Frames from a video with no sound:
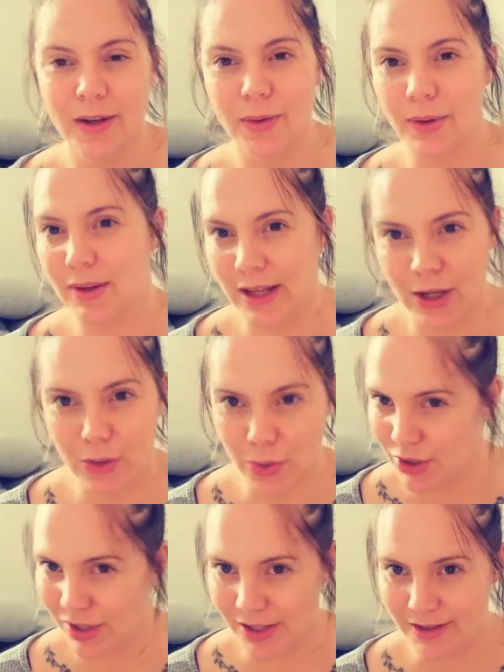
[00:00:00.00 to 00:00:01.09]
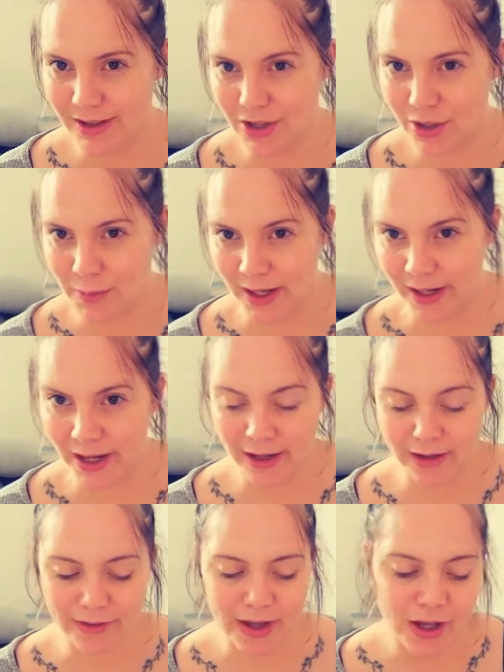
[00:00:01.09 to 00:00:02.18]
with any questions that you may
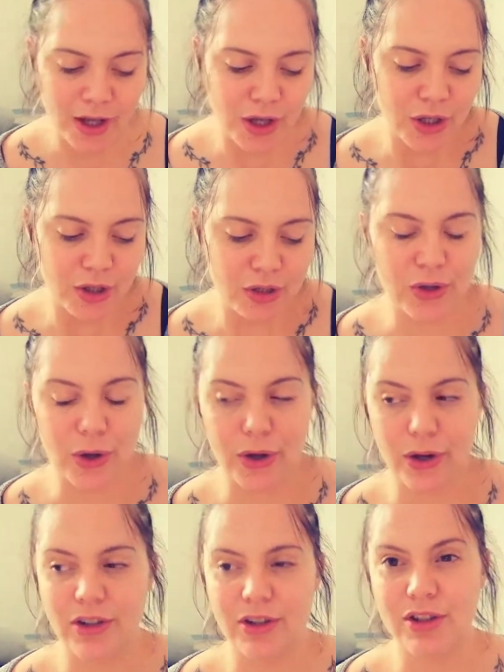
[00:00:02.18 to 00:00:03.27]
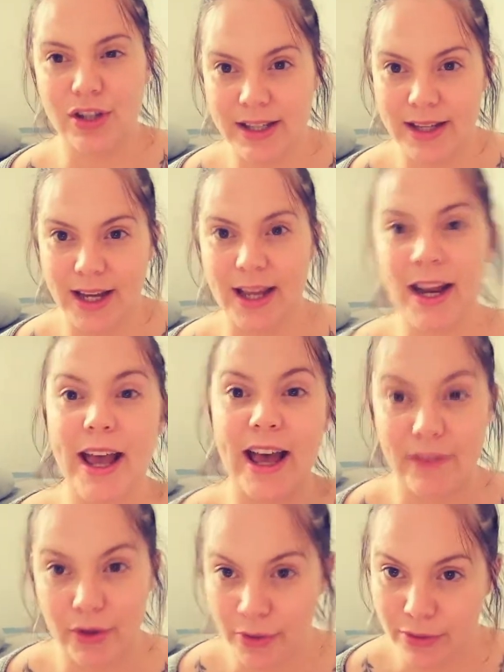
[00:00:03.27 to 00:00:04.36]
have. So she said
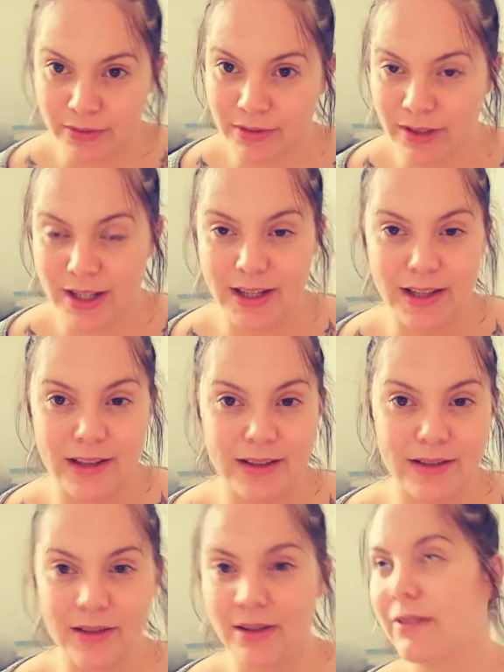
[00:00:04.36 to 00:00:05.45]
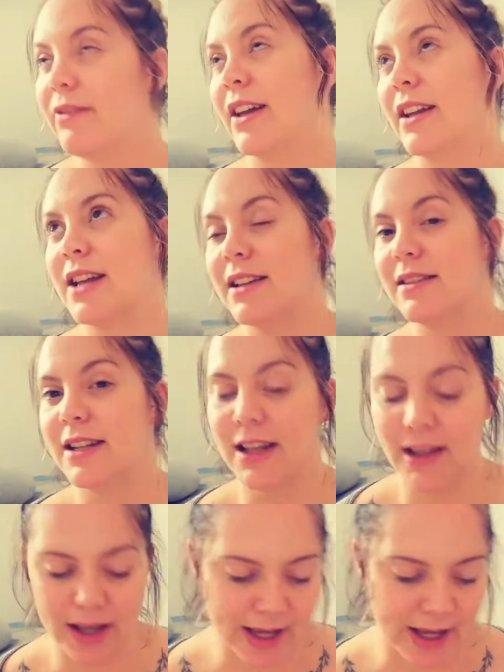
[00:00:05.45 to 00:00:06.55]
avo is
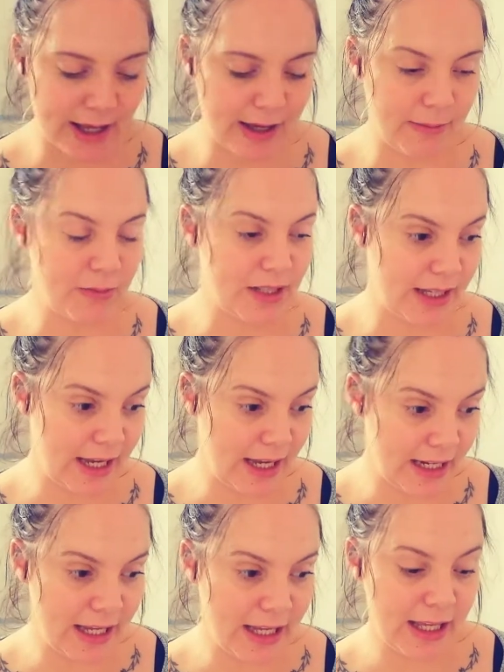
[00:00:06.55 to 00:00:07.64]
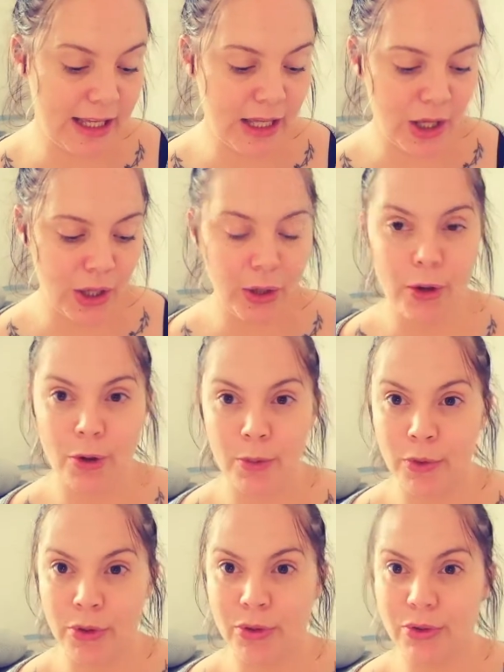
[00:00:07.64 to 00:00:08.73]
fantastic. Tahini,
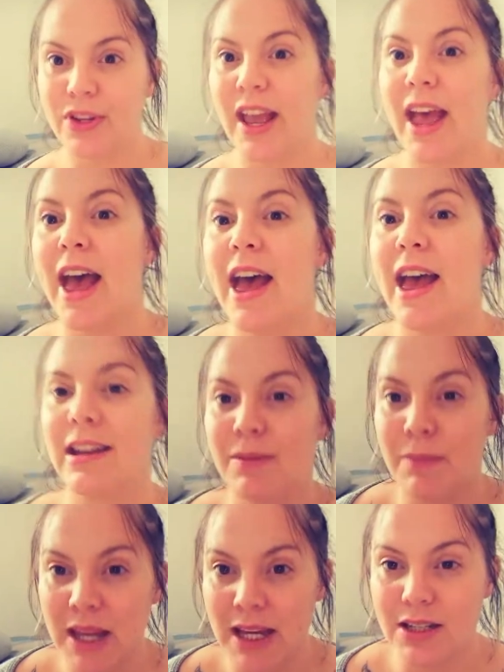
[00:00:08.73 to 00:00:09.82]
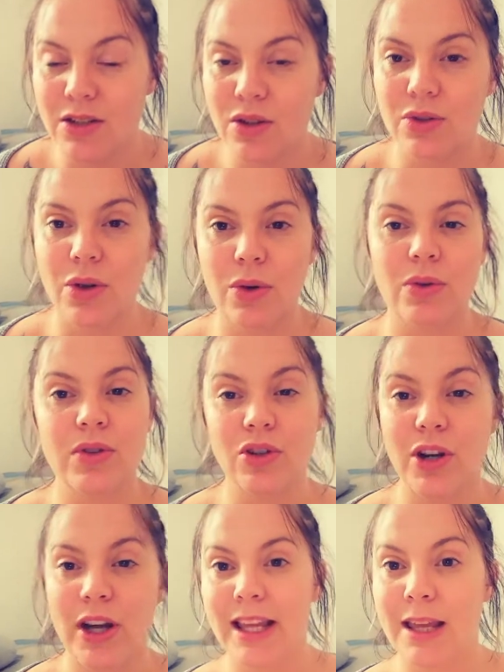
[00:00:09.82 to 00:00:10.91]
hummus, and meat. So also
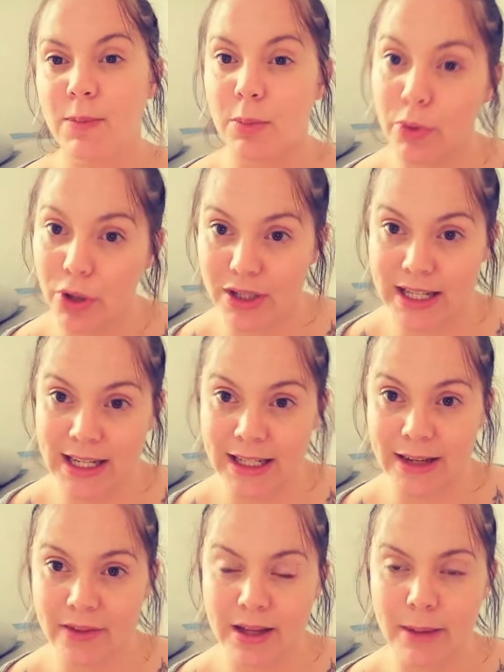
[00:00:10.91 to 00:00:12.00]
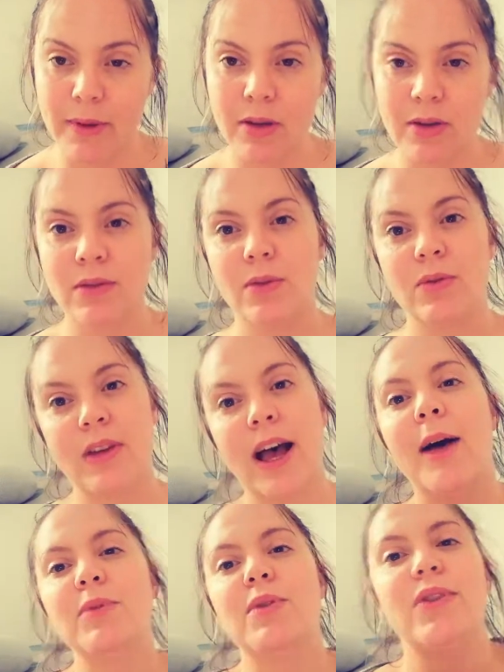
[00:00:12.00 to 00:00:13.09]
try to keep your protein levels up because it also
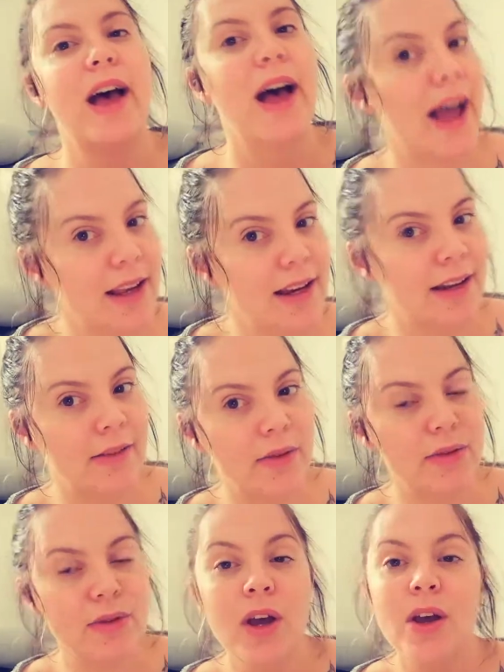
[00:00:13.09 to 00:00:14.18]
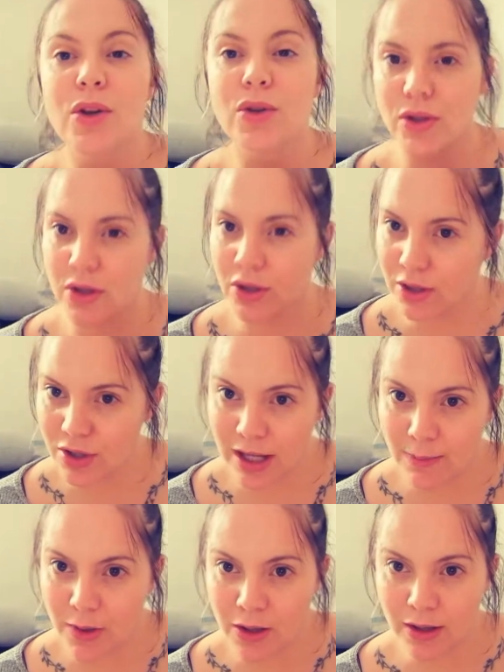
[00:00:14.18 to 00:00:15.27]
helps with the iron levels. So as long as you're
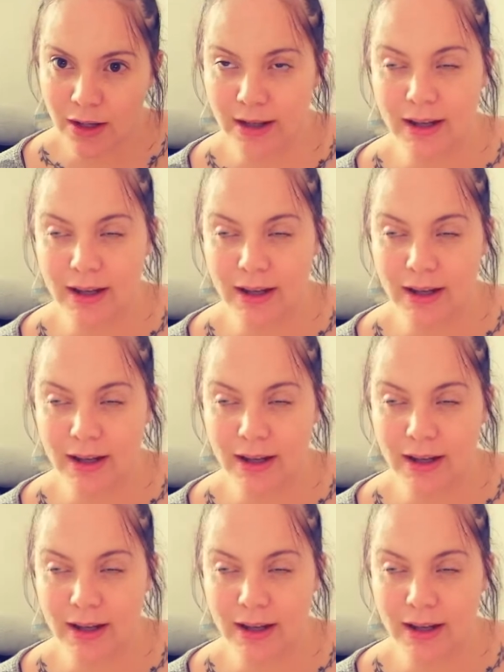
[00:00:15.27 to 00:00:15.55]
keeping your